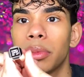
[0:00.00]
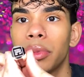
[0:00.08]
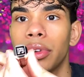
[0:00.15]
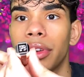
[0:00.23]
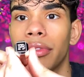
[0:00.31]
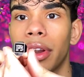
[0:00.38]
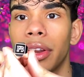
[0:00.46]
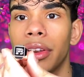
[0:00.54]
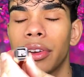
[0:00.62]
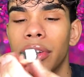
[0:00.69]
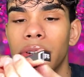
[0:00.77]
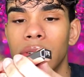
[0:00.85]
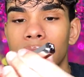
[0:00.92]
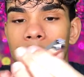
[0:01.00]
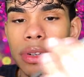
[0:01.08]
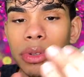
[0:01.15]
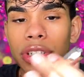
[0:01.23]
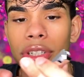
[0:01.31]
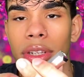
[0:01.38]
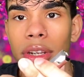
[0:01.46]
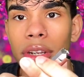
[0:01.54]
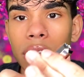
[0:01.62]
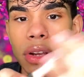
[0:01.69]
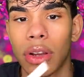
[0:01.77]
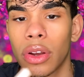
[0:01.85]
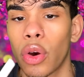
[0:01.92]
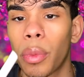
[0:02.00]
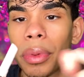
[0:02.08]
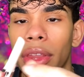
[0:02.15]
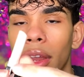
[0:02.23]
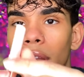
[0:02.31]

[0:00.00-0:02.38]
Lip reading: Beauty right here. So we're just gonna open that